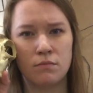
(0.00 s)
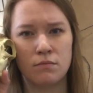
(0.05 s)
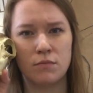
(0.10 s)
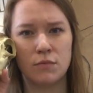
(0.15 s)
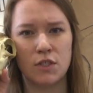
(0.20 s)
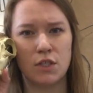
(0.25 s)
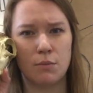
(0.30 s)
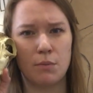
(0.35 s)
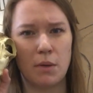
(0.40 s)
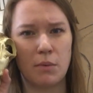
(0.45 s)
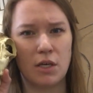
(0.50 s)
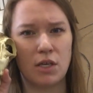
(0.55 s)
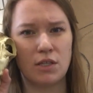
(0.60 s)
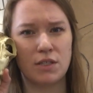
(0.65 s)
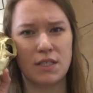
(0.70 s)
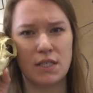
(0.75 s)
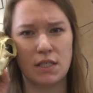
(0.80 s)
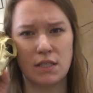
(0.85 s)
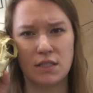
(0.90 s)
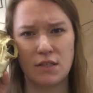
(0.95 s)
So maybe a
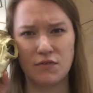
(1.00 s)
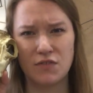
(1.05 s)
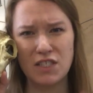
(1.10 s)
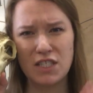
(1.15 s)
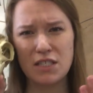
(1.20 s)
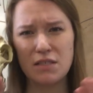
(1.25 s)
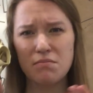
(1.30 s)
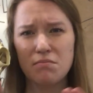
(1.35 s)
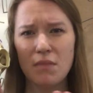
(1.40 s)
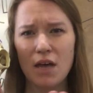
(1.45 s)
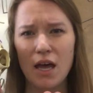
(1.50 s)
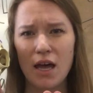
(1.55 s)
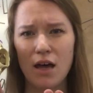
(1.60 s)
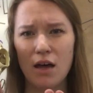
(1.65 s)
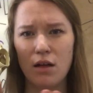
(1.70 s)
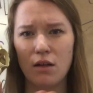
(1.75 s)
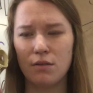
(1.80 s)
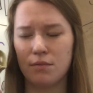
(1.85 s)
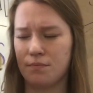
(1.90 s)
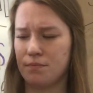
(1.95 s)
good sense of
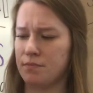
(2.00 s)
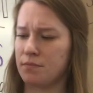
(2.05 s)
smell.